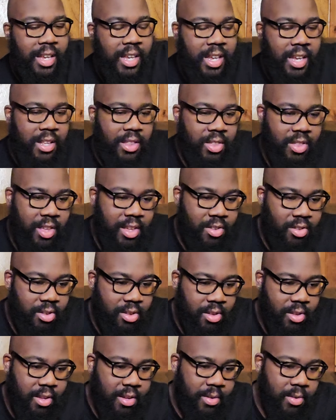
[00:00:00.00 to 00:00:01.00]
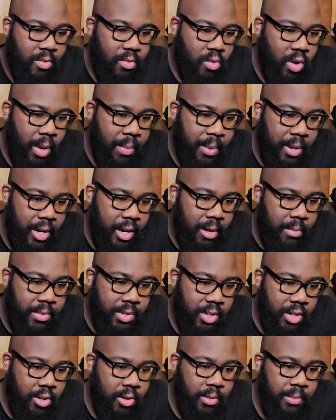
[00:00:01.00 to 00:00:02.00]
eat this wiping up.
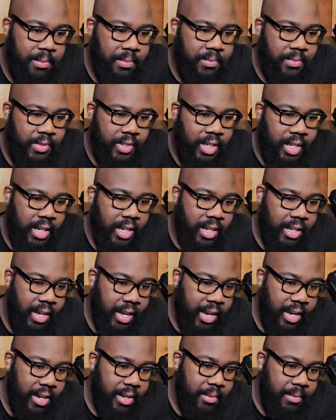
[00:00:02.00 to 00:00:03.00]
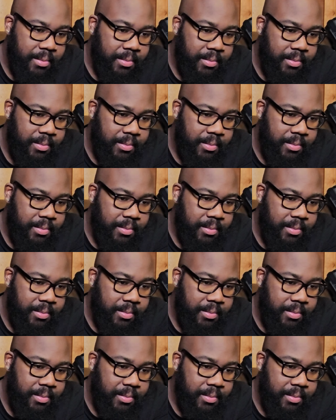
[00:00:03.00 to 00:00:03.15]
So yeah.